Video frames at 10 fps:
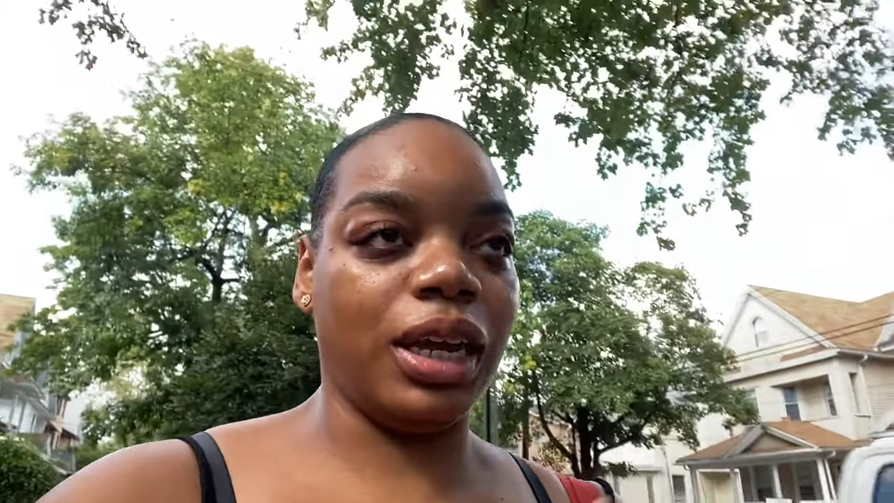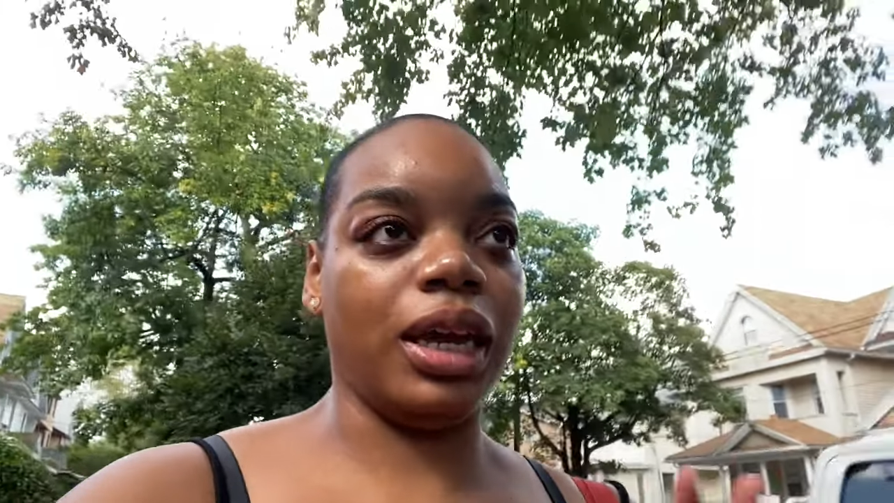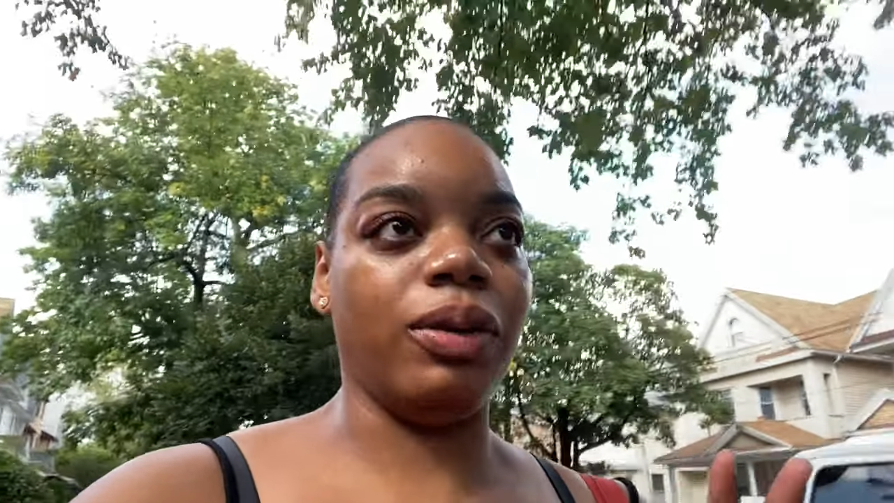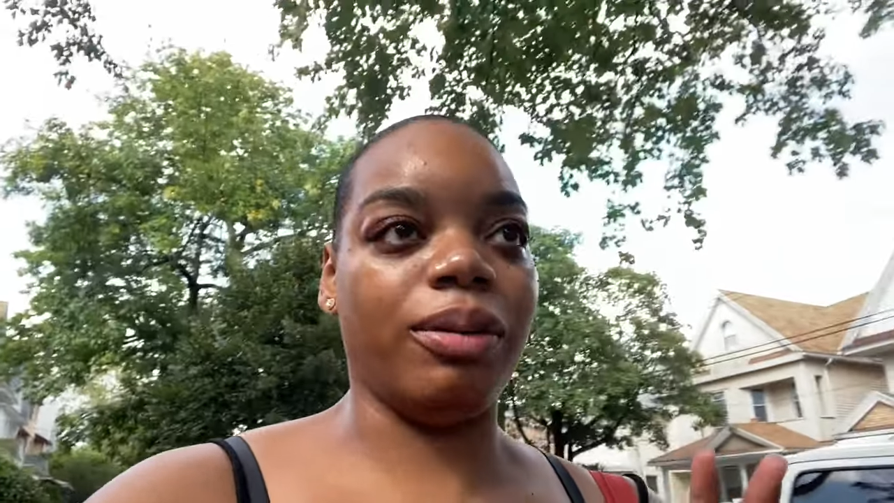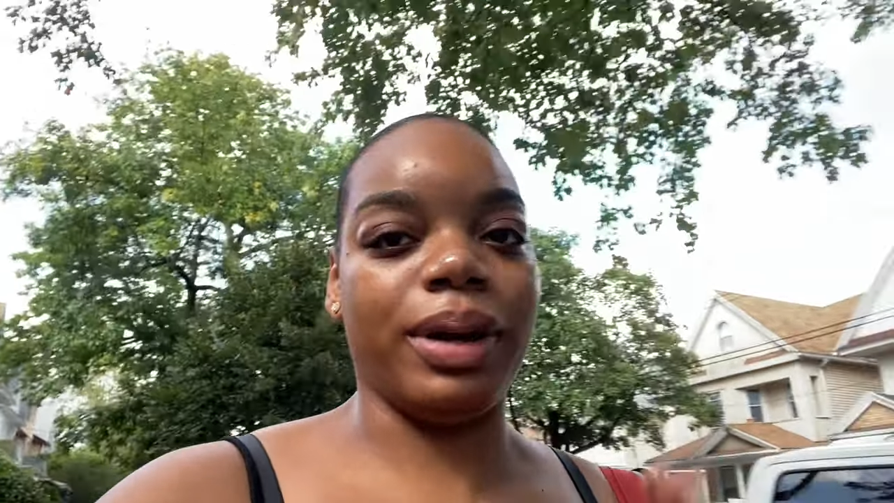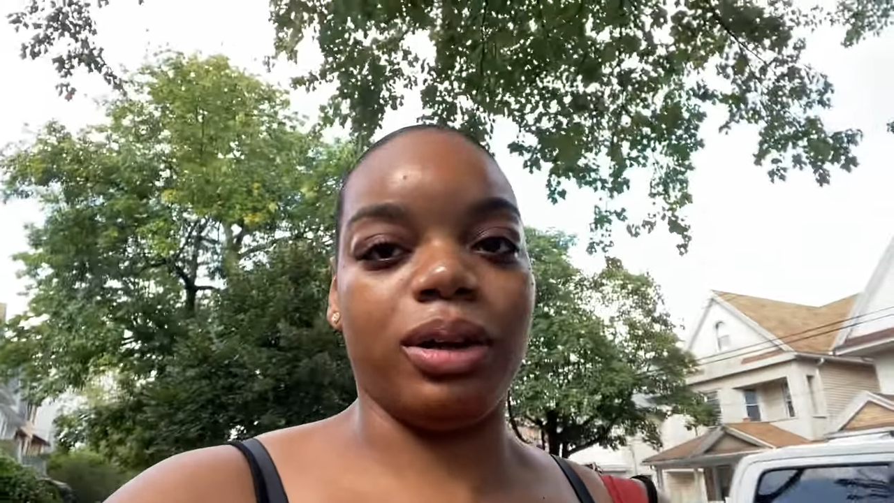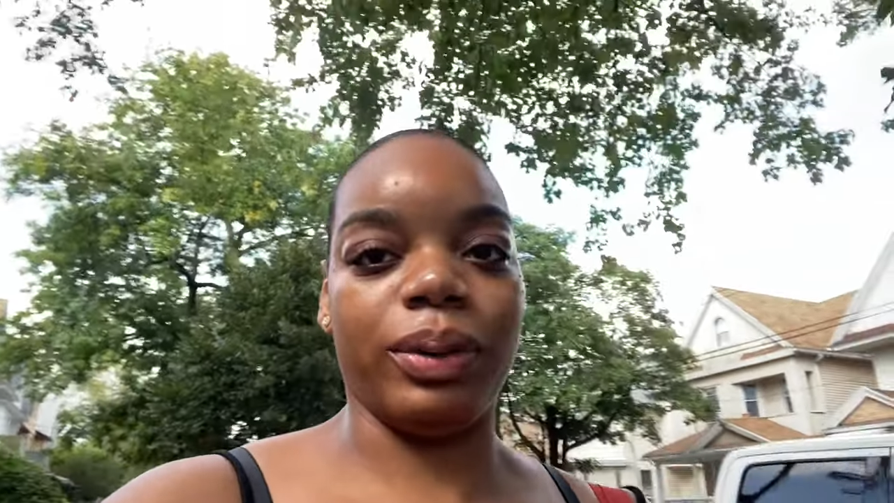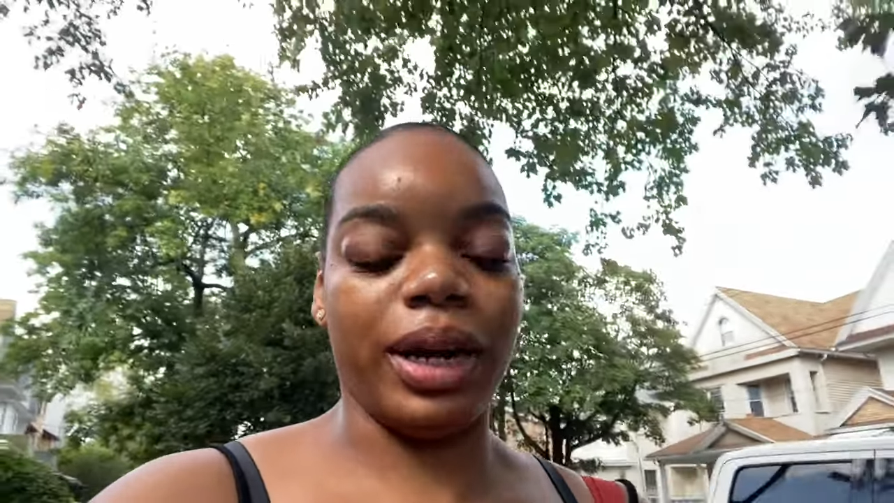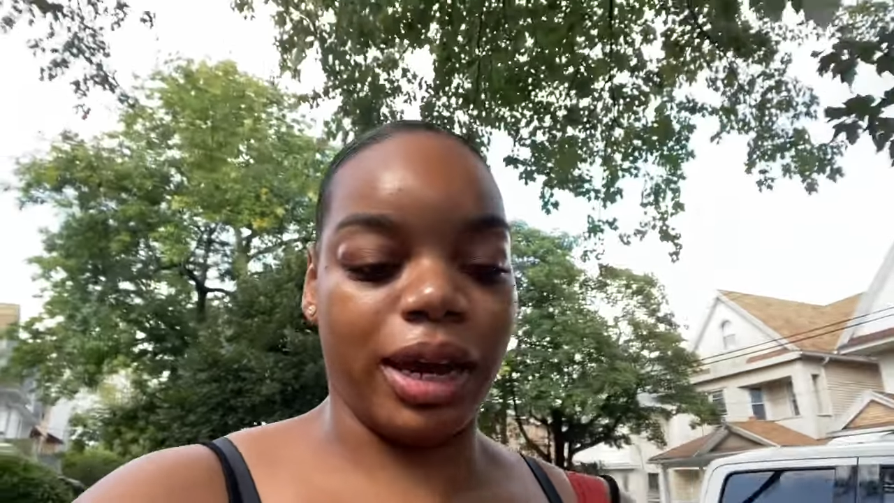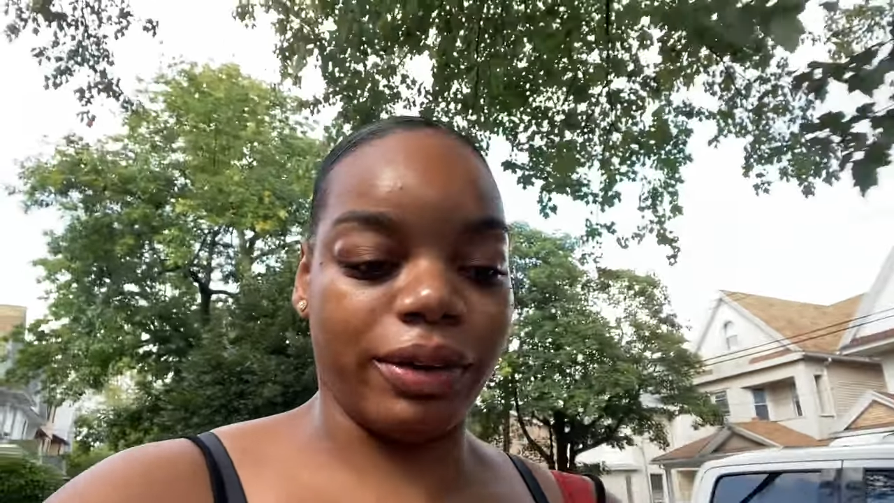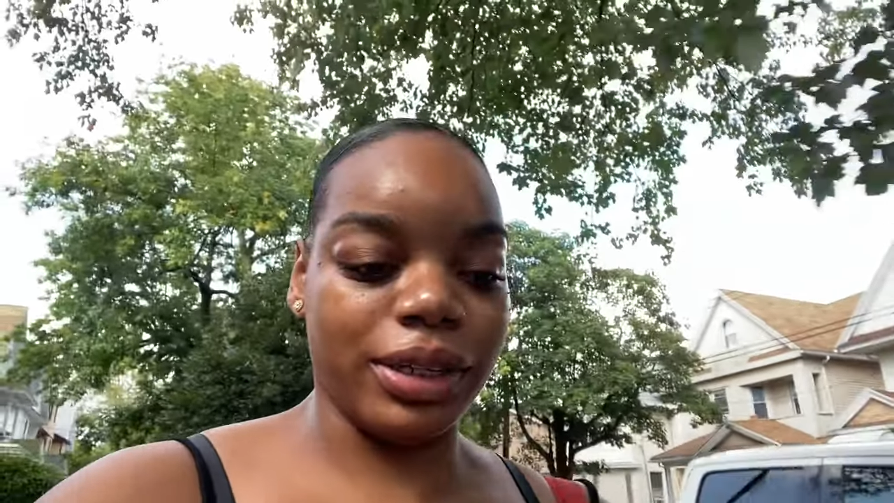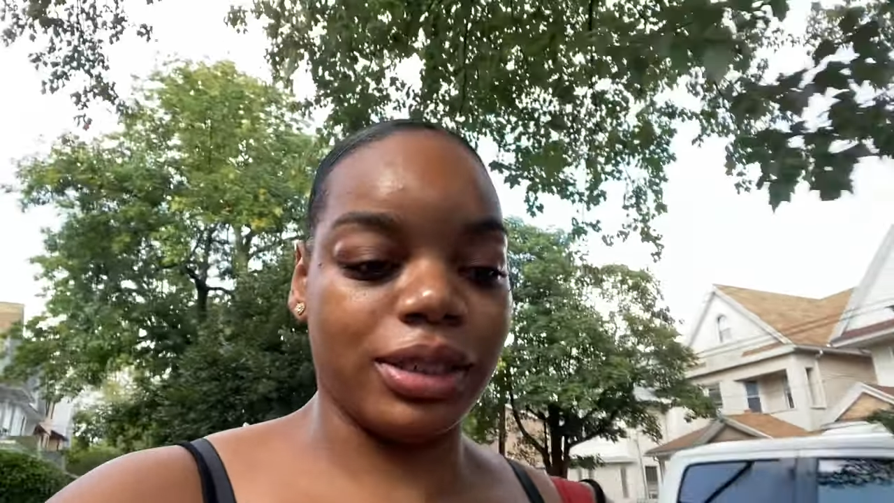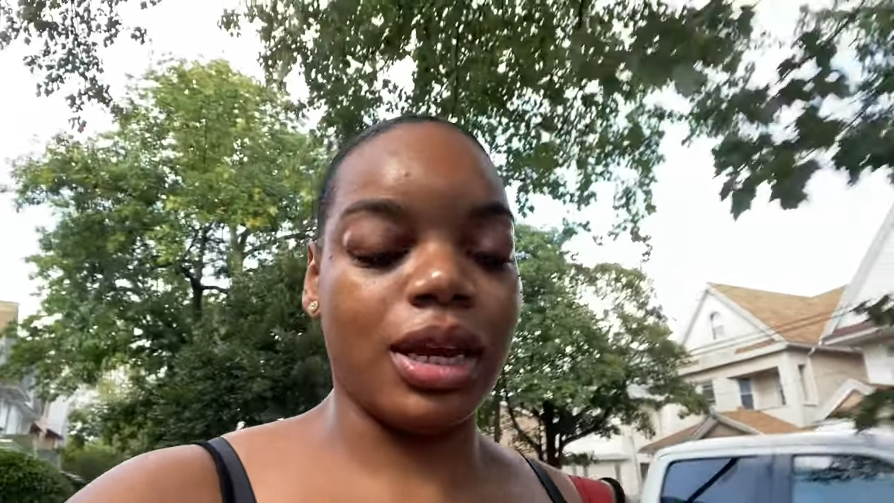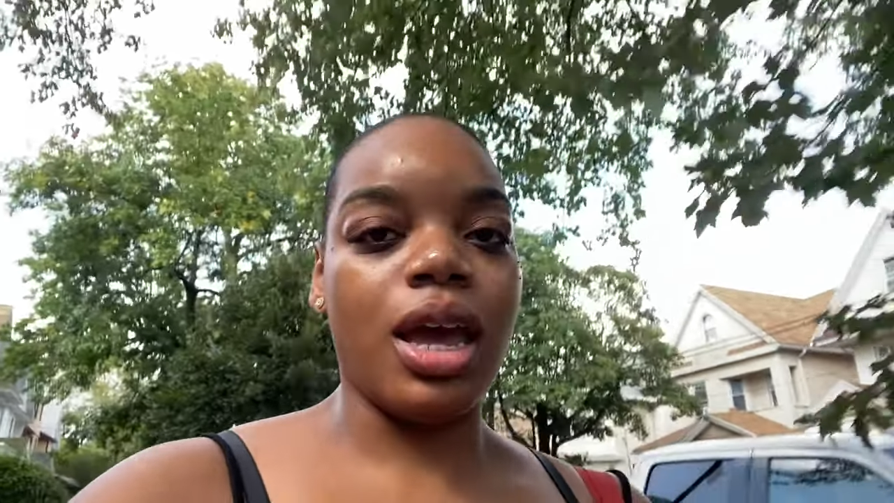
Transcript: and we're about to run errands.